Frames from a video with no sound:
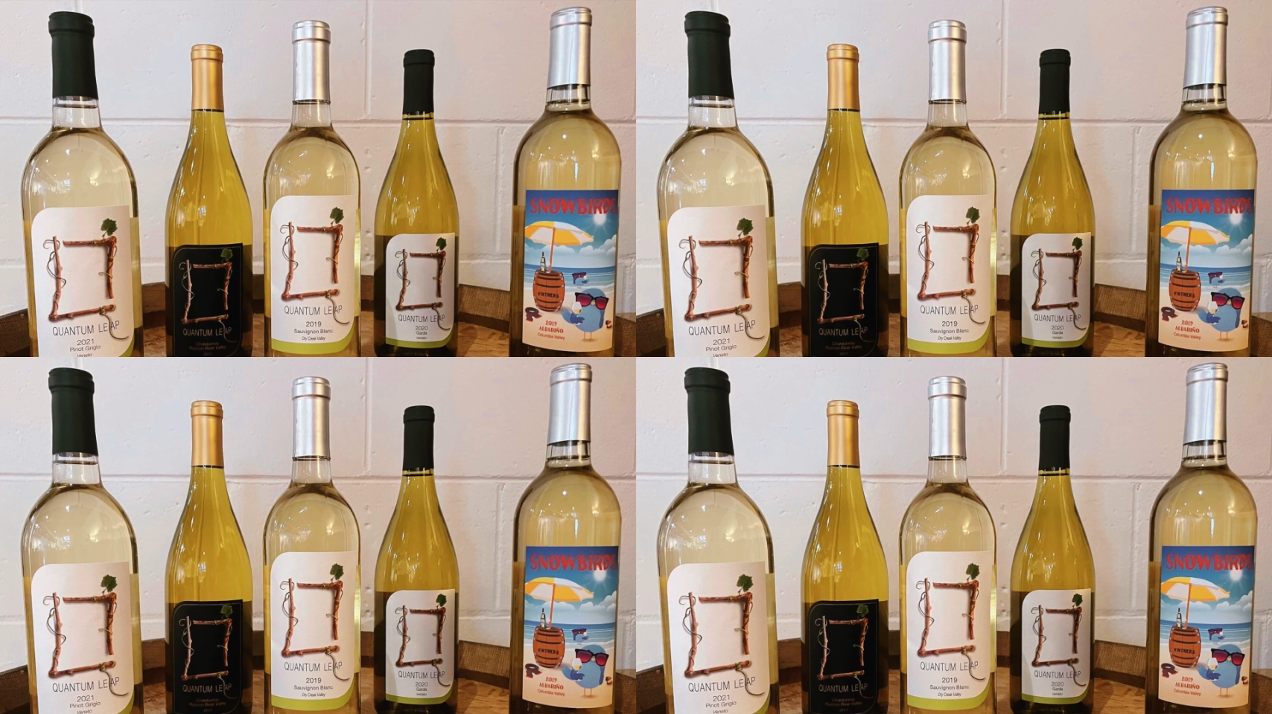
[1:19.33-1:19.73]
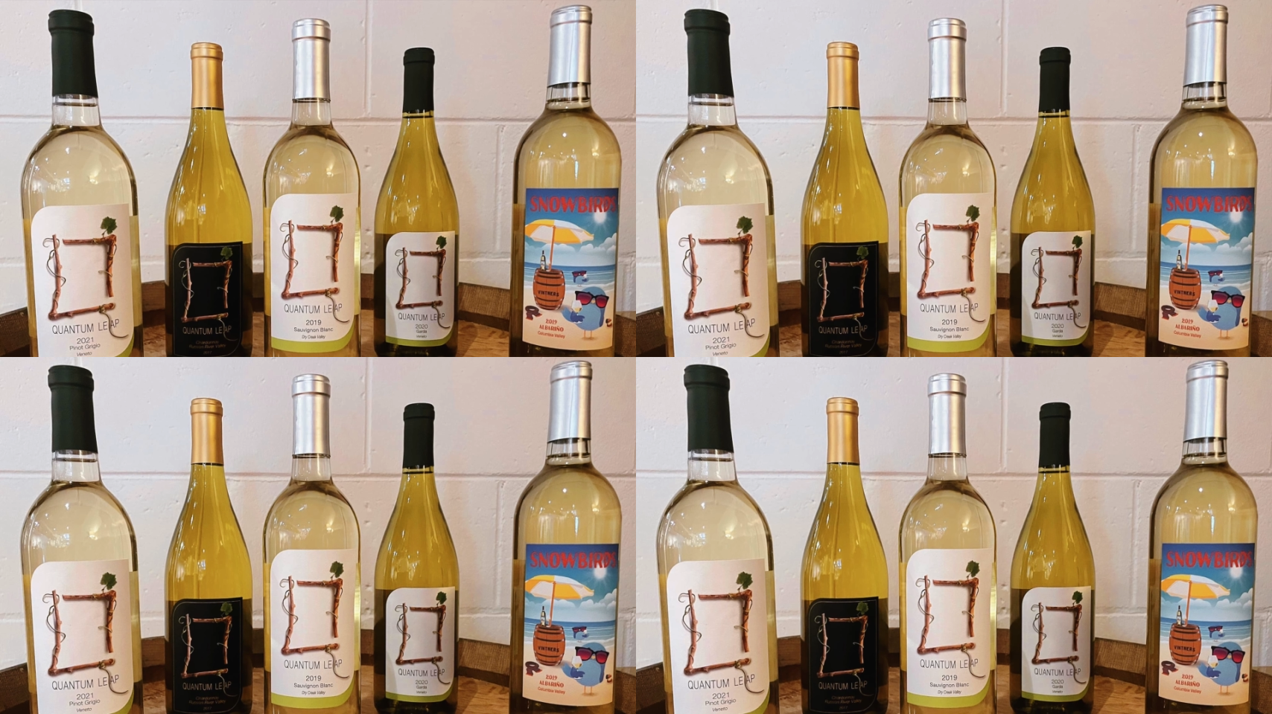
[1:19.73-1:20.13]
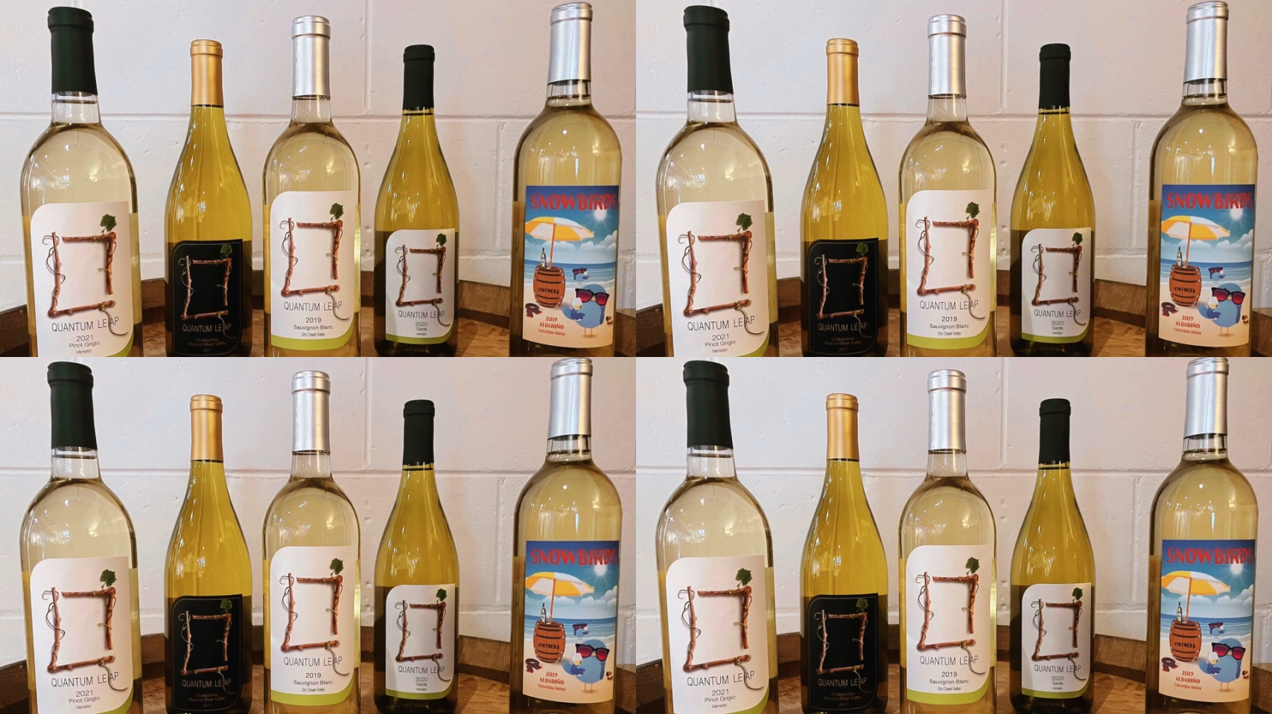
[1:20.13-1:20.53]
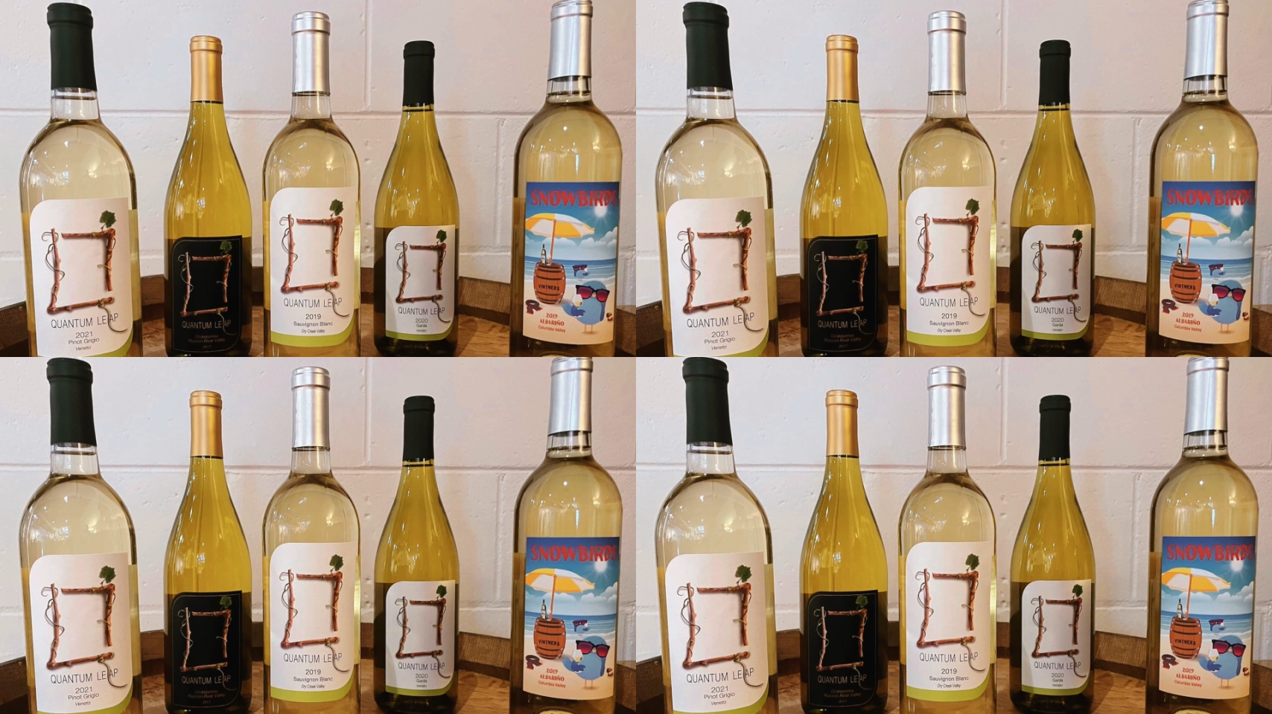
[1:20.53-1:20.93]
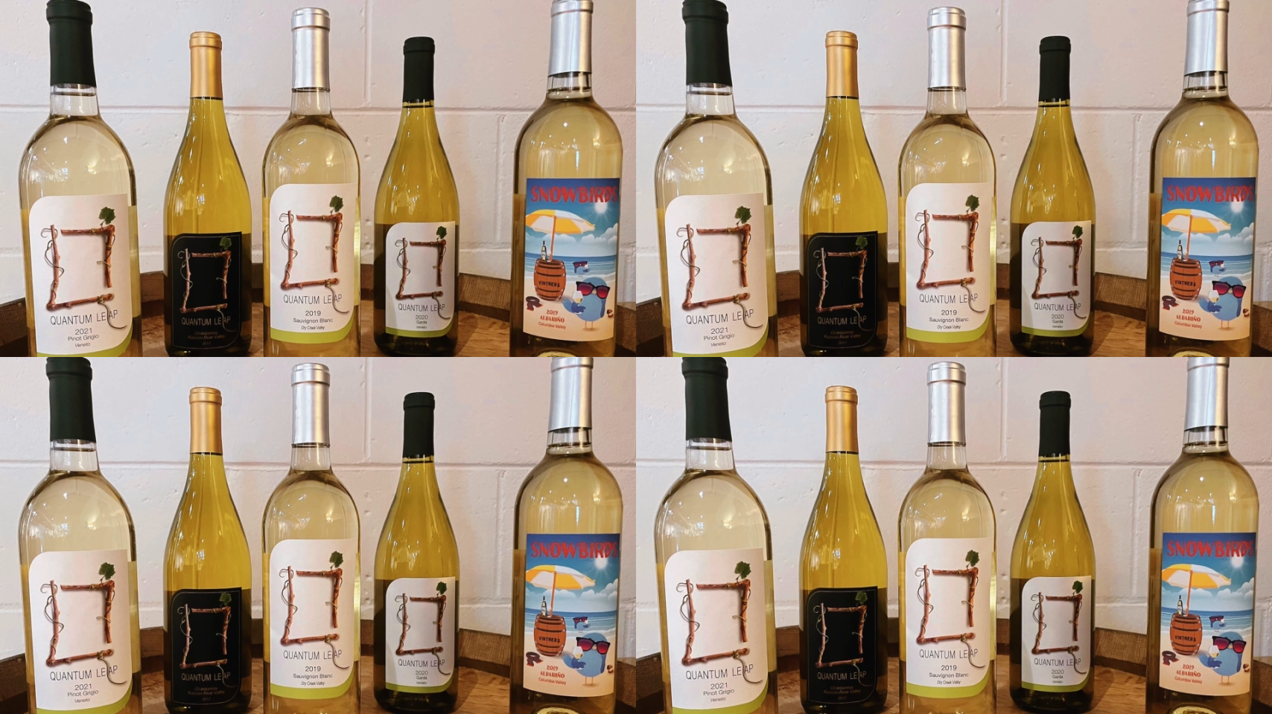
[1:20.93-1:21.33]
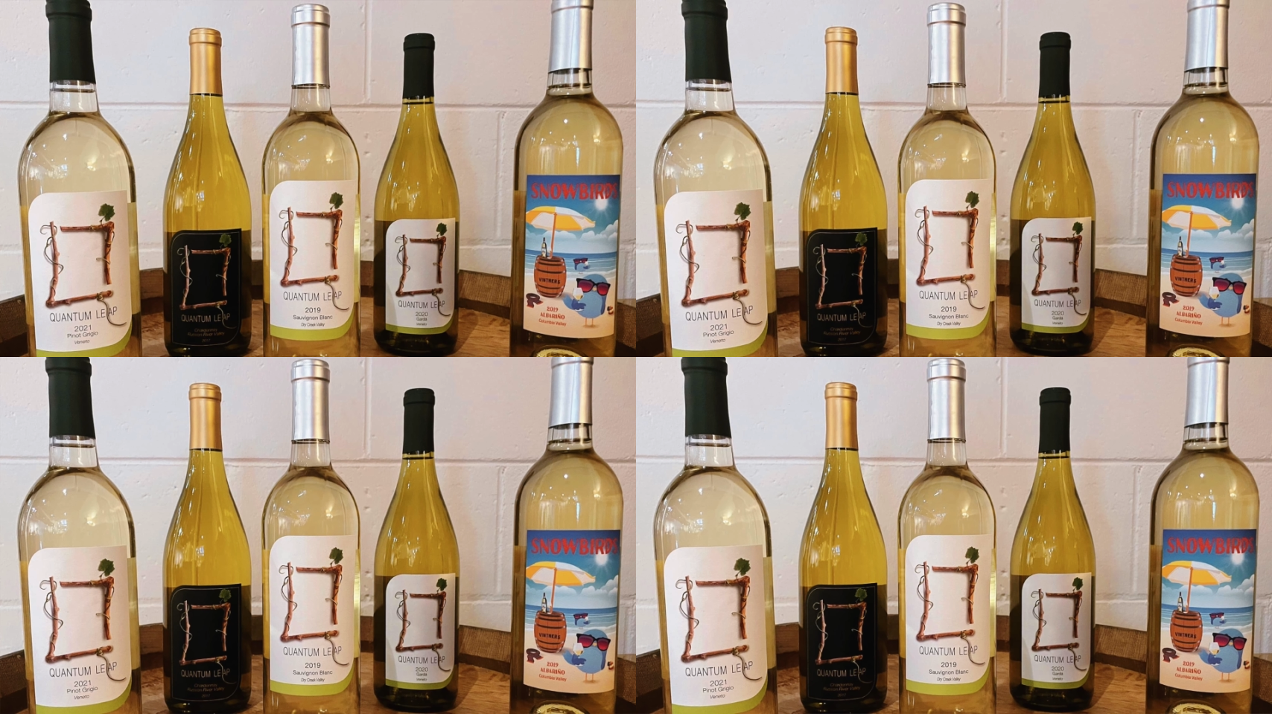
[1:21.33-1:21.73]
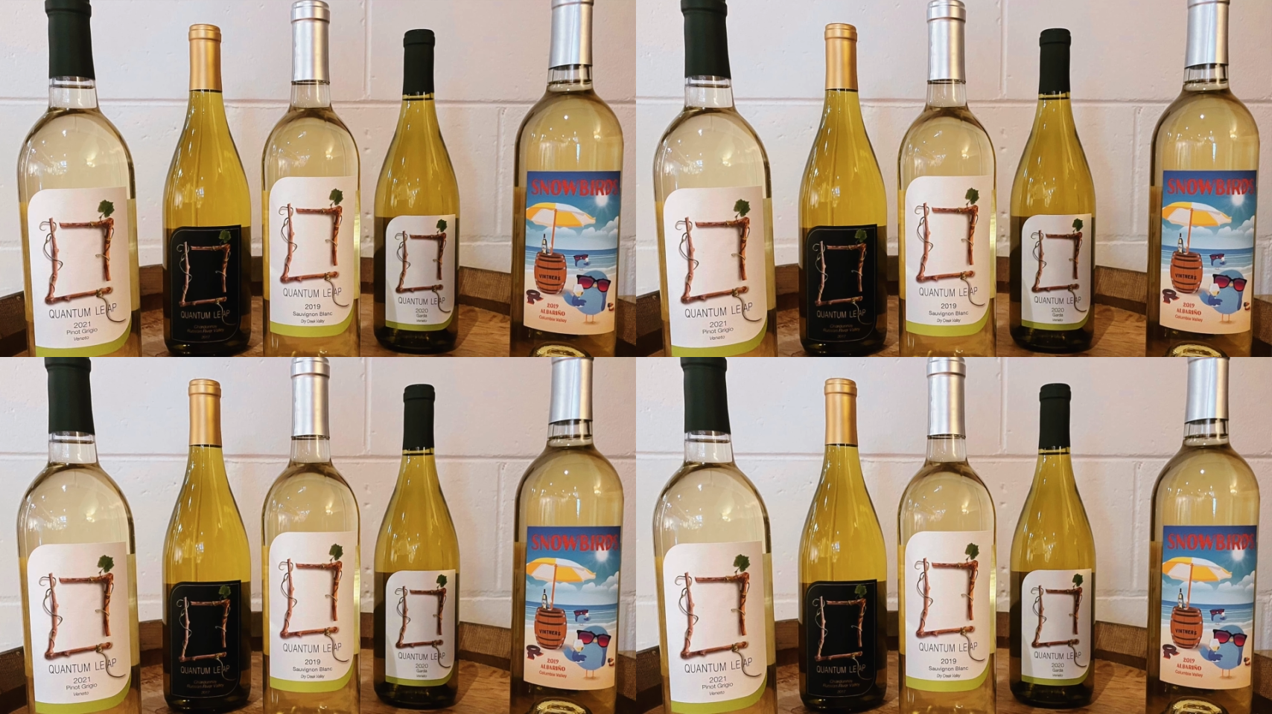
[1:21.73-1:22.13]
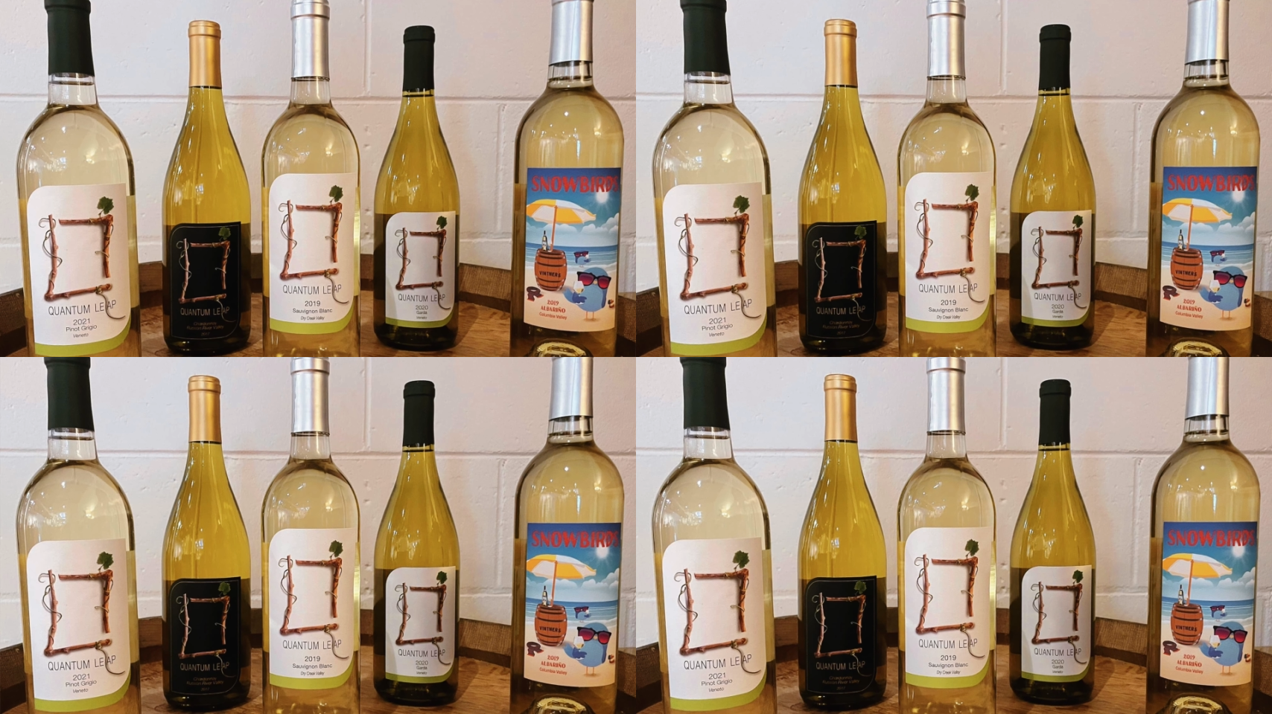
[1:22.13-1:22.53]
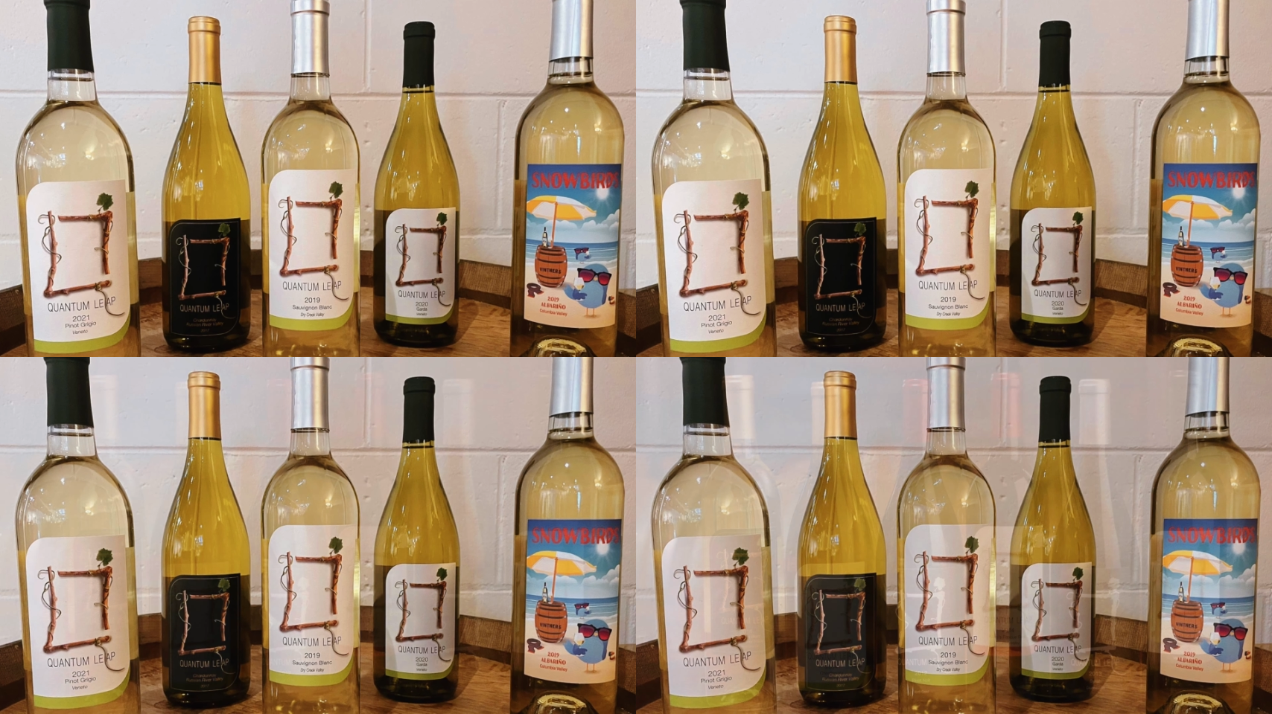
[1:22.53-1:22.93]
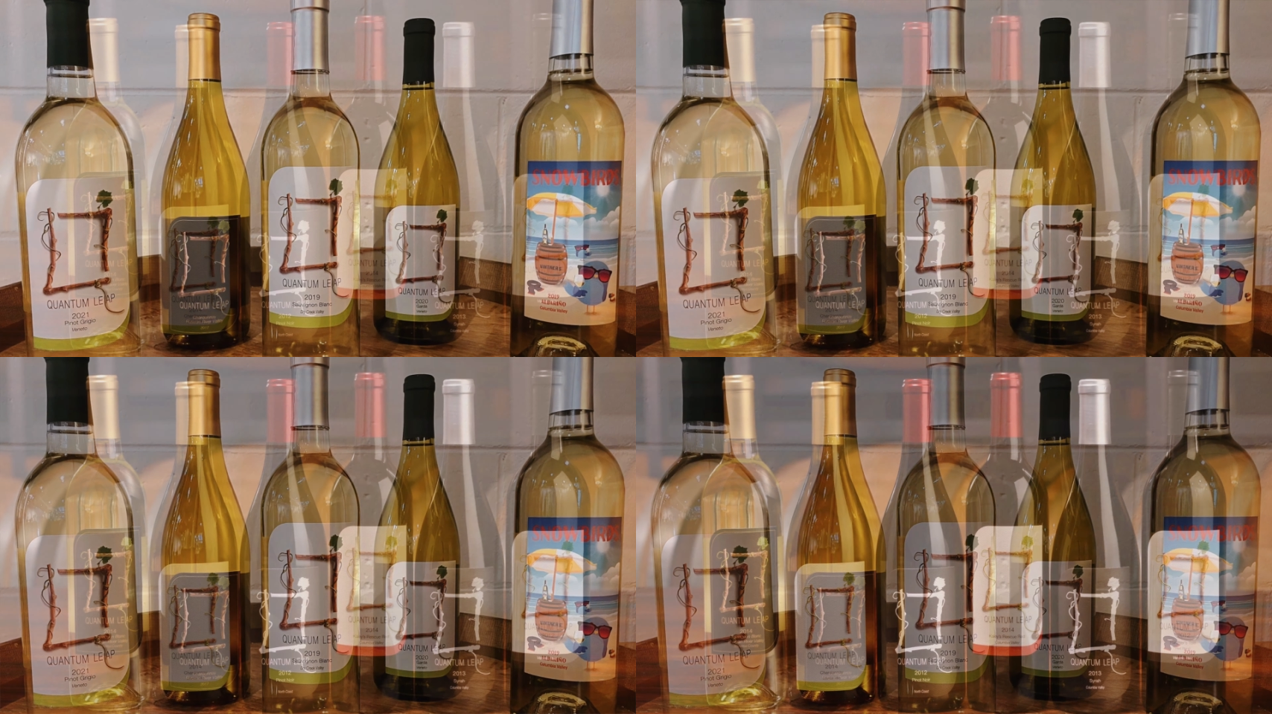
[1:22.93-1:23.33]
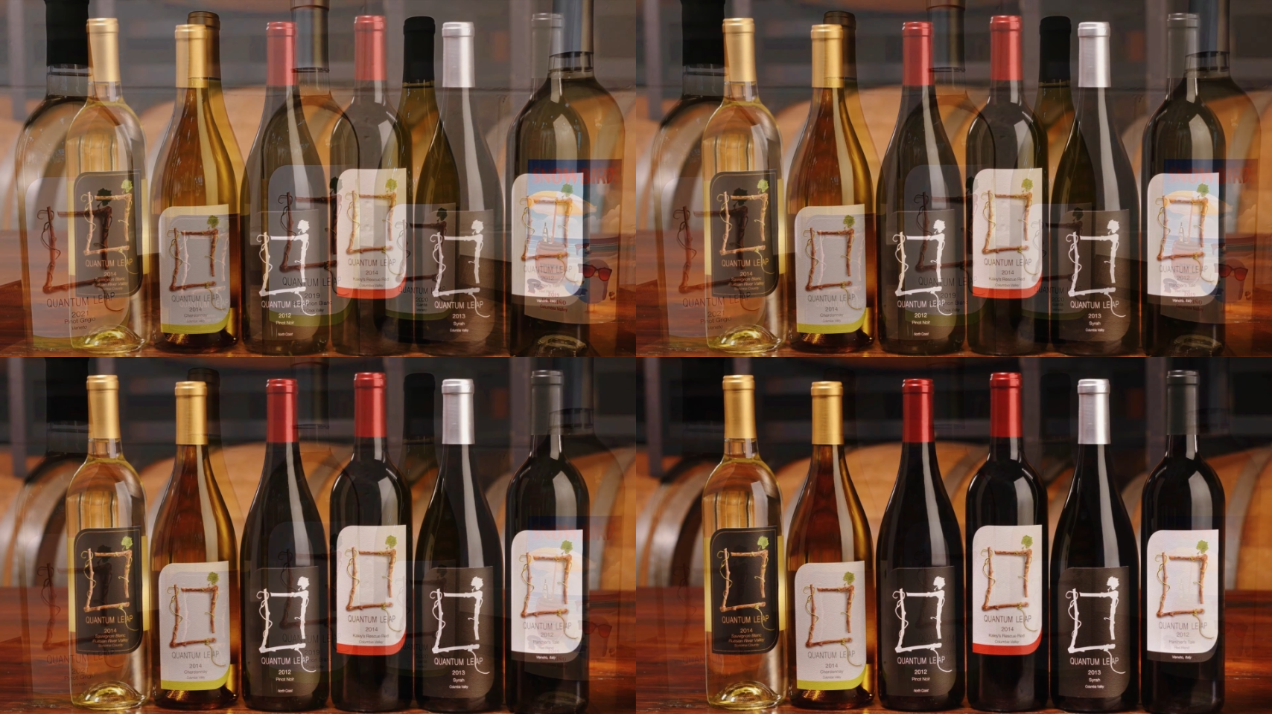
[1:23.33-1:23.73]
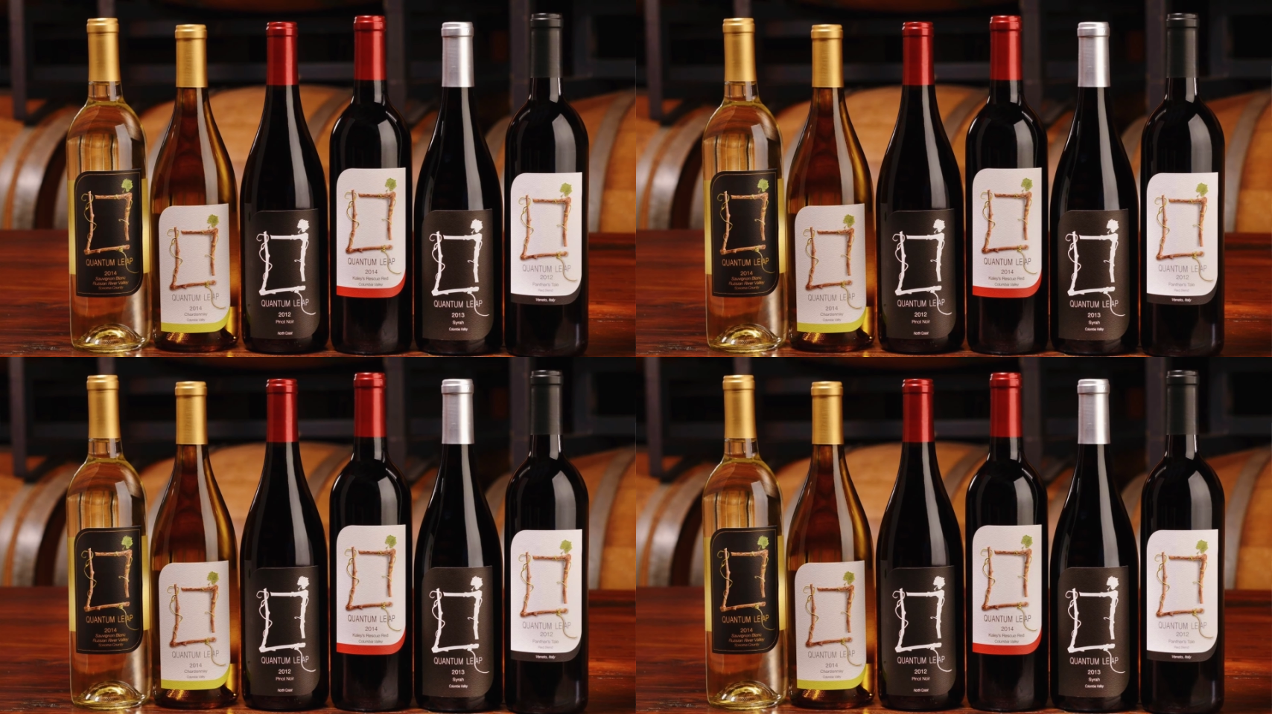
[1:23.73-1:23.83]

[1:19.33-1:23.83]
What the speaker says: (no speaker visible)